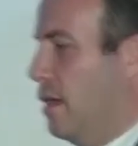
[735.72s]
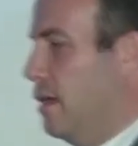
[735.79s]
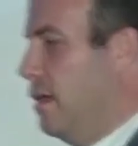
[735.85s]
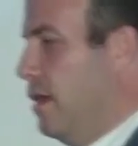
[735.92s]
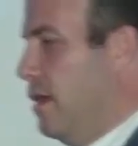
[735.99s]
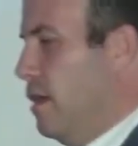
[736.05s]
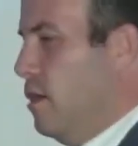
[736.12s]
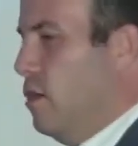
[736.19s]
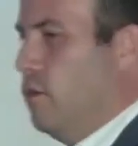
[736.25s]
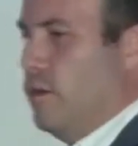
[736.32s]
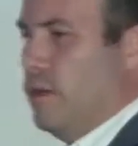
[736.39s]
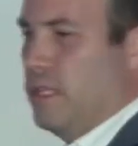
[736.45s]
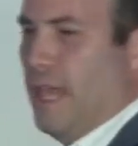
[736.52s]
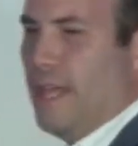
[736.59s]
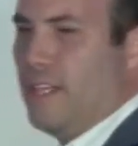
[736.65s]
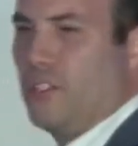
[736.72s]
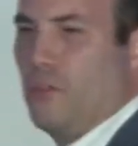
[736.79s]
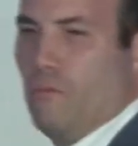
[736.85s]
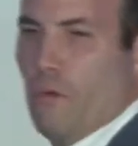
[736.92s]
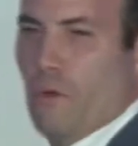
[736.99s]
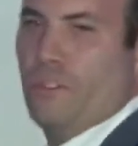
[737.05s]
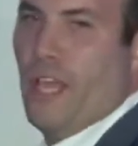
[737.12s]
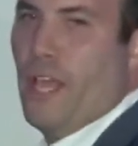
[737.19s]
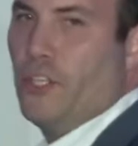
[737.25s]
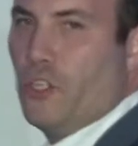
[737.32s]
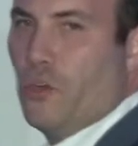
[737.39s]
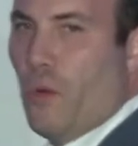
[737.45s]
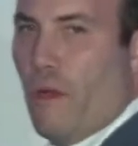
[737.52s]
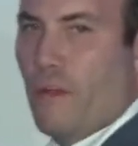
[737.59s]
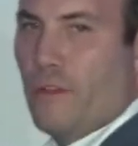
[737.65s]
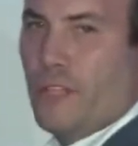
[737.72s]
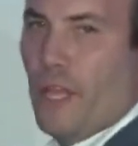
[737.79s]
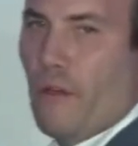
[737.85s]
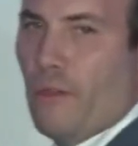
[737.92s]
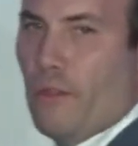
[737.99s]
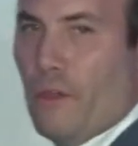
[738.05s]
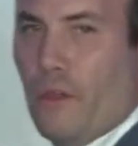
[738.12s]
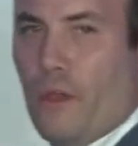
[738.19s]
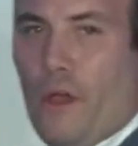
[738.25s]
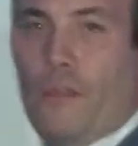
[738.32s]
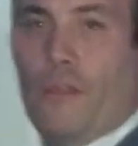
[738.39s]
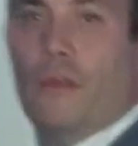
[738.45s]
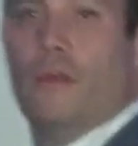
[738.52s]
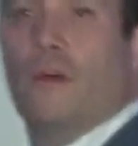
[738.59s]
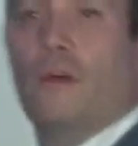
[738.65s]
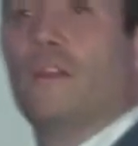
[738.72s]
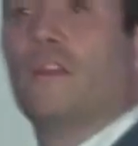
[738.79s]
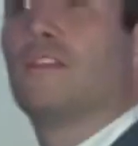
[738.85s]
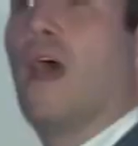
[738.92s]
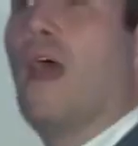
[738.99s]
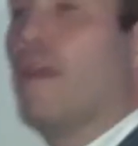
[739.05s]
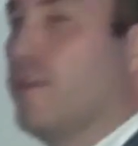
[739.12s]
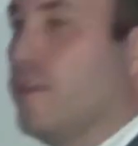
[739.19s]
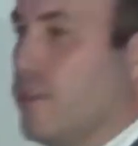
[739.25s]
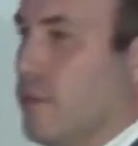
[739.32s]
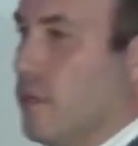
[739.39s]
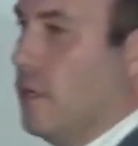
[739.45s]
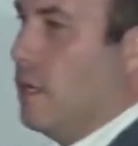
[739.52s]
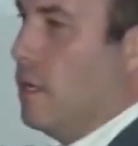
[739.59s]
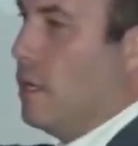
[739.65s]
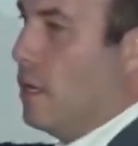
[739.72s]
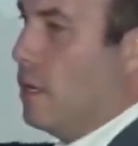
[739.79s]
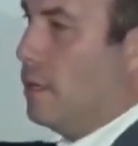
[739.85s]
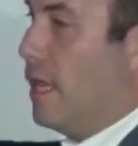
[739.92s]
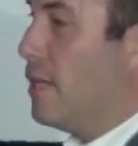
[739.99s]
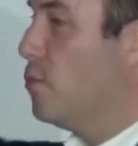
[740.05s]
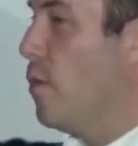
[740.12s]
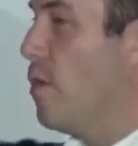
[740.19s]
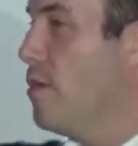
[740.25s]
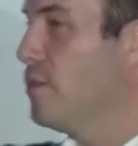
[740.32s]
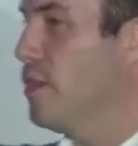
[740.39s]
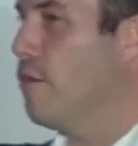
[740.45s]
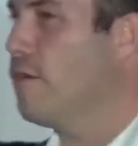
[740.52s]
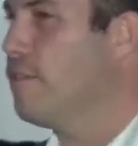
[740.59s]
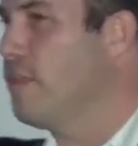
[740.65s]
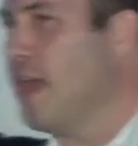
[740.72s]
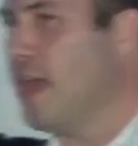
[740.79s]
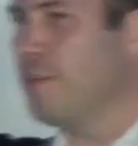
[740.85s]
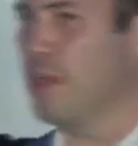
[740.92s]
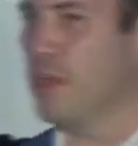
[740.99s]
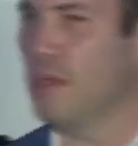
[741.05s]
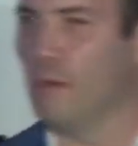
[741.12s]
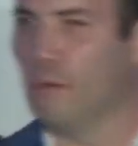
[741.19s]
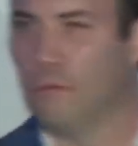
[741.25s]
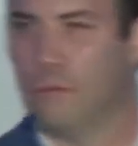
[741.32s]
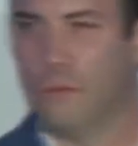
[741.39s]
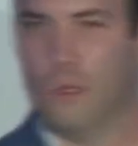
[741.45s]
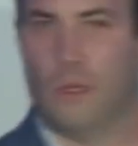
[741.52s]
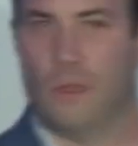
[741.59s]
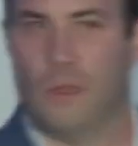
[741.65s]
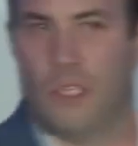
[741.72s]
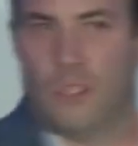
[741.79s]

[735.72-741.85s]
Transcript: is less rotation wear and tear on the tires, less wear and tear on the APU. This